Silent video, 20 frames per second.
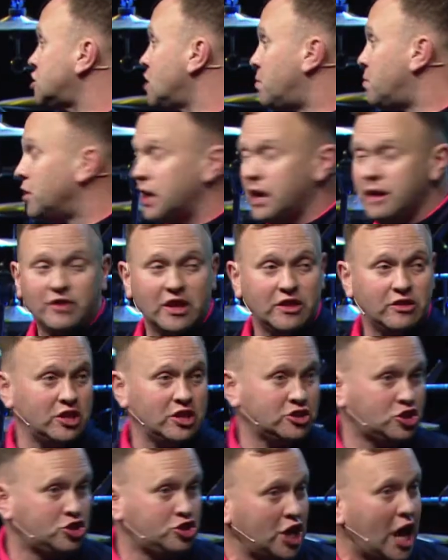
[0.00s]
believe that
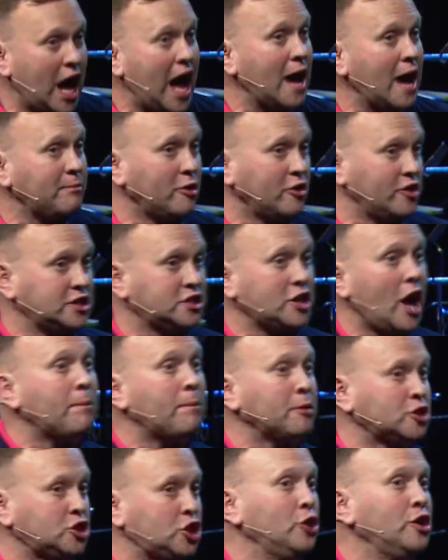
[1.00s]
this job or this
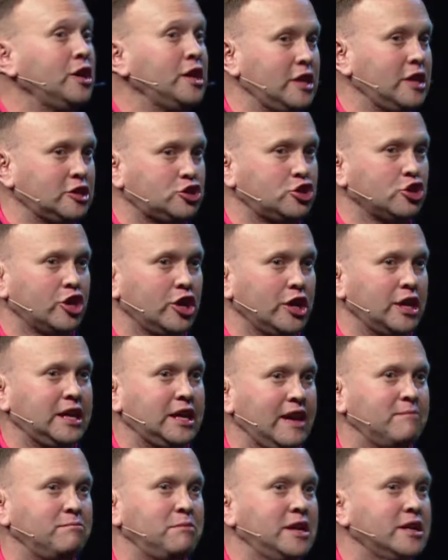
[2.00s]
opportunity that you're going to
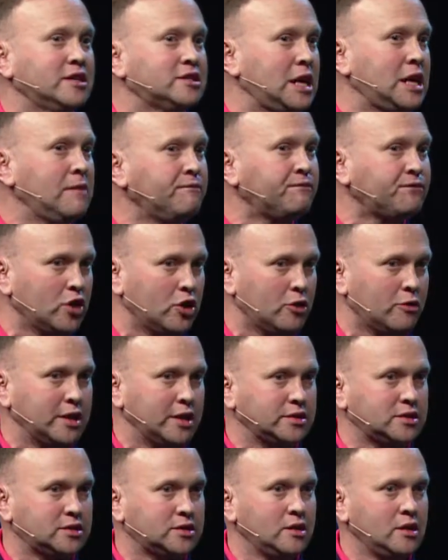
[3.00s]
give me is
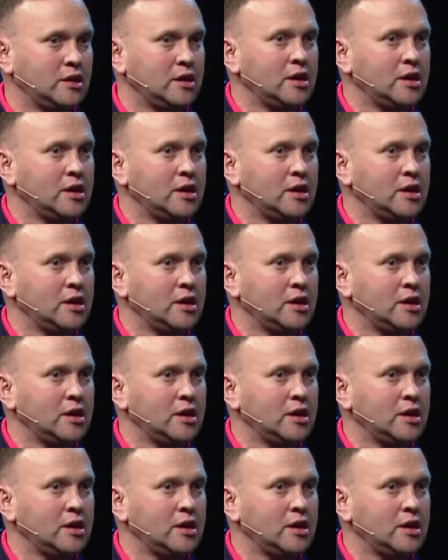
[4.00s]
influence.